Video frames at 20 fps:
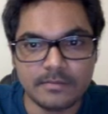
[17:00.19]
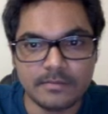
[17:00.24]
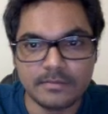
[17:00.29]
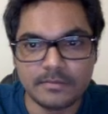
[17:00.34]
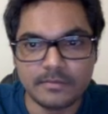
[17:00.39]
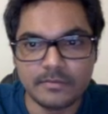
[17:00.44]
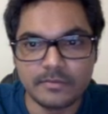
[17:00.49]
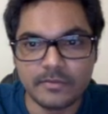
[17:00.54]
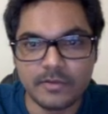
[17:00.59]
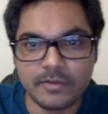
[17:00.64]

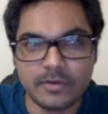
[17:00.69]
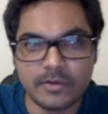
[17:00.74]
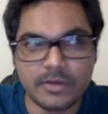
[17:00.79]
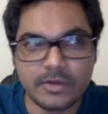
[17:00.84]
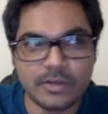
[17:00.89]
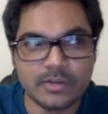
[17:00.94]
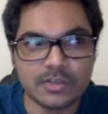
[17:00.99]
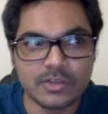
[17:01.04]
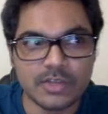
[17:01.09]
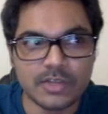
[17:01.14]
we don't need
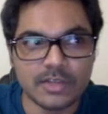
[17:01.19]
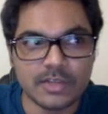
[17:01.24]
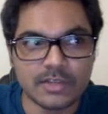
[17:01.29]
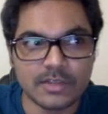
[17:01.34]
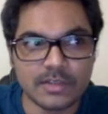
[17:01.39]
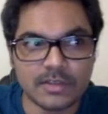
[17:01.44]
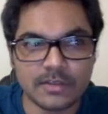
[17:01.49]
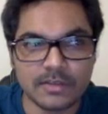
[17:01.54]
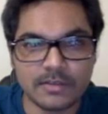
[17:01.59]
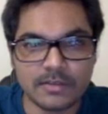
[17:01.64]
to check
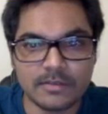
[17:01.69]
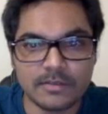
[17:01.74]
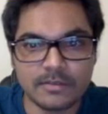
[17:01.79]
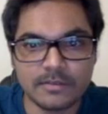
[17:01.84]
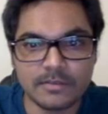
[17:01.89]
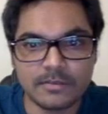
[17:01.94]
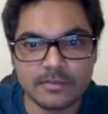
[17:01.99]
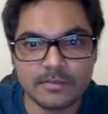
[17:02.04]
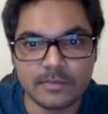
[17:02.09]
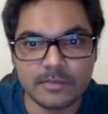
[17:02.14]
this.
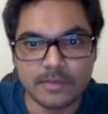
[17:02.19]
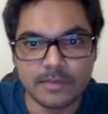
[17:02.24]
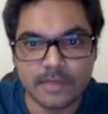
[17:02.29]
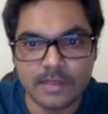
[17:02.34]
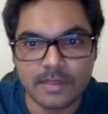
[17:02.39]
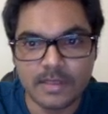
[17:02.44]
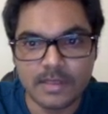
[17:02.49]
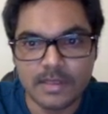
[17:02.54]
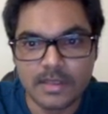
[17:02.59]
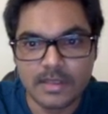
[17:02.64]
Okay,
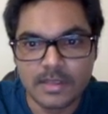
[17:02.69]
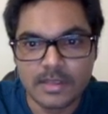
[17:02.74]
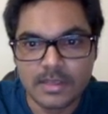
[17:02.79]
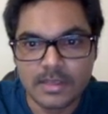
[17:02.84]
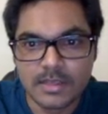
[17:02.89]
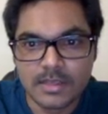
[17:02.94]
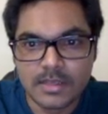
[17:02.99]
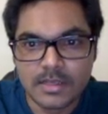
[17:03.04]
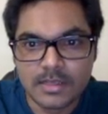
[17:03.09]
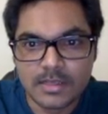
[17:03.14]

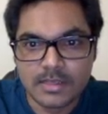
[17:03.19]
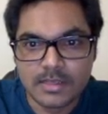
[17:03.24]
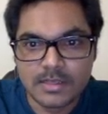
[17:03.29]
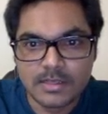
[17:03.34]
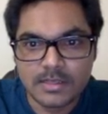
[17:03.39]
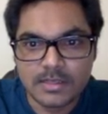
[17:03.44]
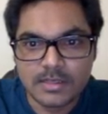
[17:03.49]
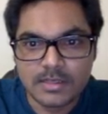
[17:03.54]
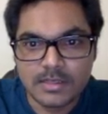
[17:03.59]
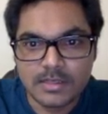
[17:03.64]

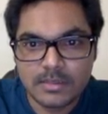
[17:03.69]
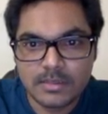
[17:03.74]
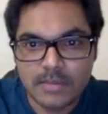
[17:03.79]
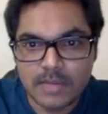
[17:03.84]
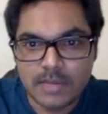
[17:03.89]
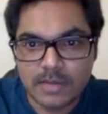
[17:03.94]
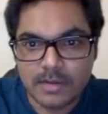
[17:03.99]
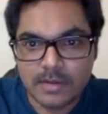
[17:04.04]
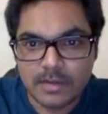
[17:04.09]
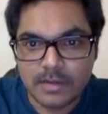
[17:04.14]

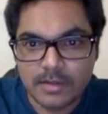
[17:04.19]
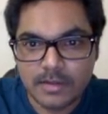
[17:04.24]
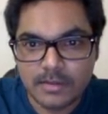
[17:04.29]
similarly,